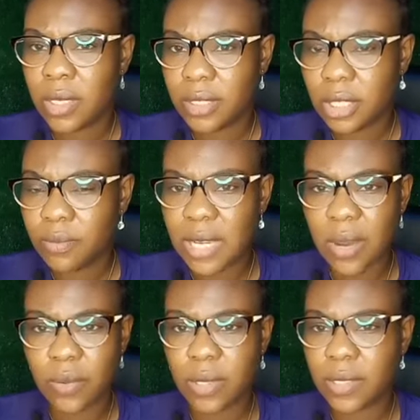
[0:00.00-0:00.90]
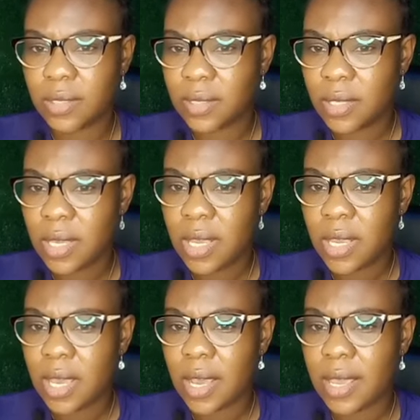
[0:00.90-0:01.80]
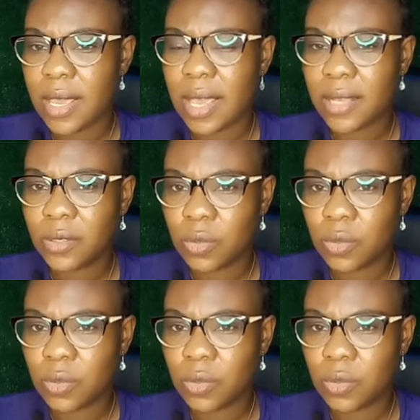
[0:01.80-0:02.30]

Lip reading: Deep down, it has